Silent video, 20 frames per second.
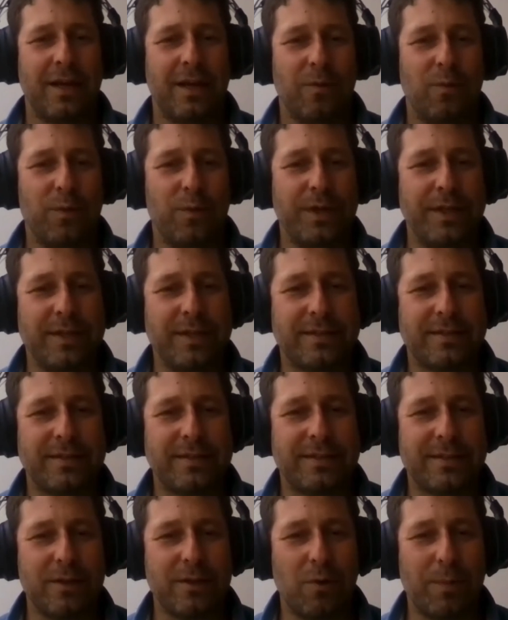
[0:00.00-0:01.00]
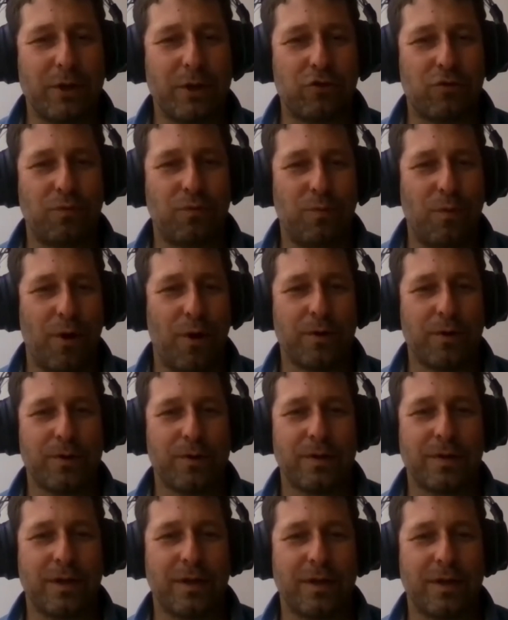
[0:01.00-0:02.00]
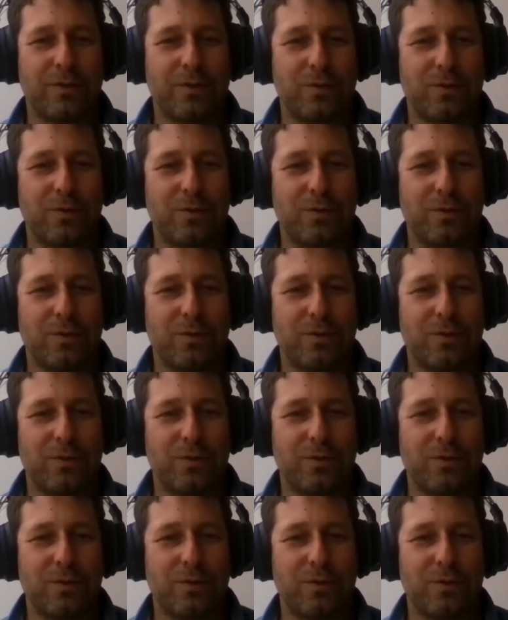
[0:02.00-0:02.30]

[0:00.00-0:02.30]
we need so much work uh,